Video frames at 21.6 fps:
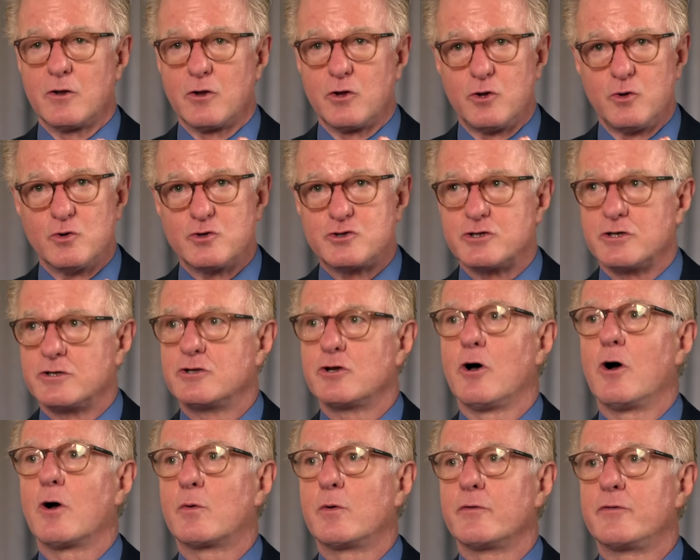you should
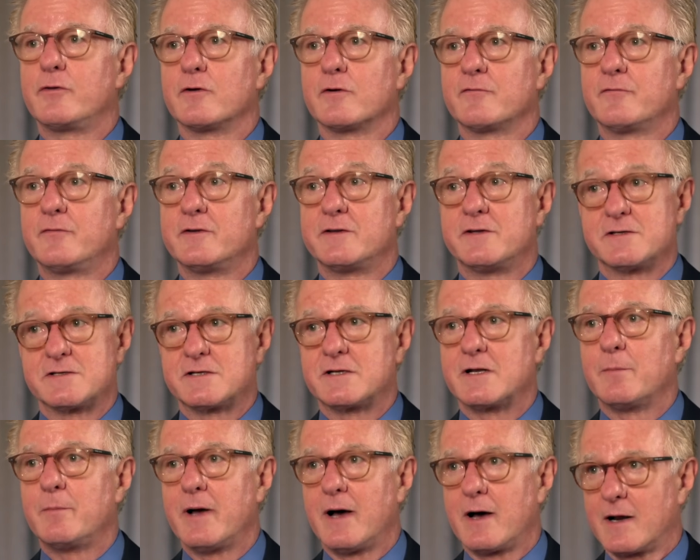talk with your physician
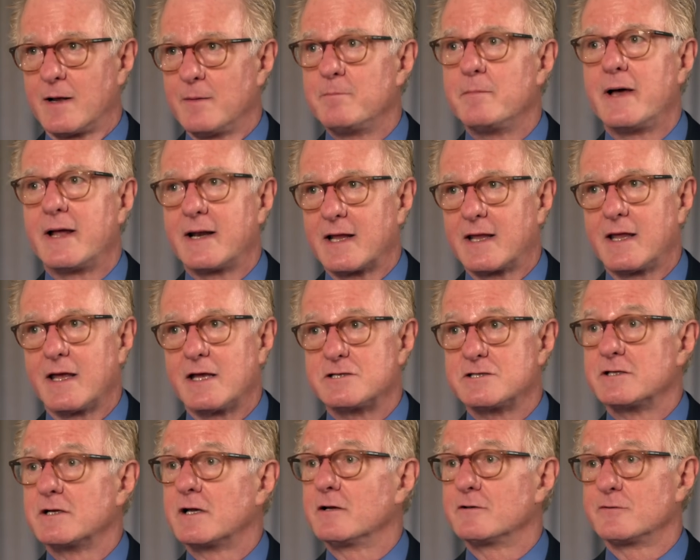about a
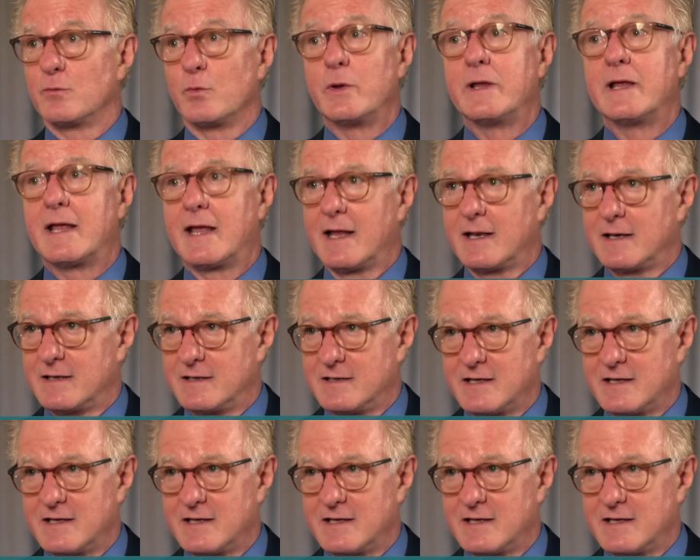medication because we can